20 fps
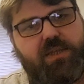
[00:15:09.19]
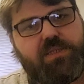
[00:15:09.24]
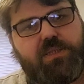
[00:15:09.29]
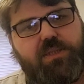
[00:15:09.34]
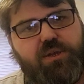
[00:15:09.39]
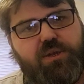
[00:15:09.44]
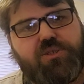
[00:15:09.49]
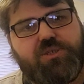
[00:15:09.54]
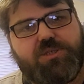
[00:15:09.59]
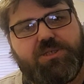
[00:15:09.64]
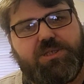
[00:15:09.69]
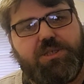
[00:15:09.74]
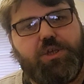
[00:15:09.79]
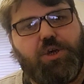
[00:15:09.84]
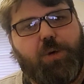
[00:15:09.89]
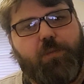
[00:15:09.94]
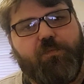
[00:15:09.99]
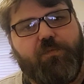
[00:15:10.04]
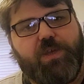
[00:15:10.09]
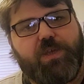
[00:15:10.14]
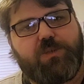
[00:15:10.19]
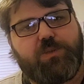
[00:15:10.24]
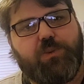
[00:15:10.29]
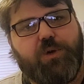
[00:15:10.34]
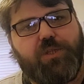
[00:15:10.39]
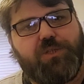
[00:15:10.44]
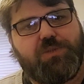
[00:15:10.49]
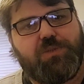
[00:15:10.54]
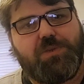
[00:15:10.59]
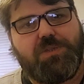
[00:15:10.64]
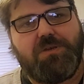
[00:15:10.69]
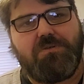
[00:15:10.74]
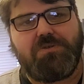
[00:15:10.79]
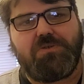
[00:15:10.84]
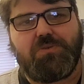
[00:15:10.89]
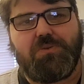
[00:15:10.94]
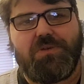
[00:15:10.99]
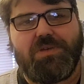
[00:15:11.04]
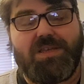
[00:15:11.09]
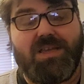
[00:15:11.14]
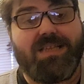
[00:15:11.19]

It's not just the obvious ones. We don't just want to,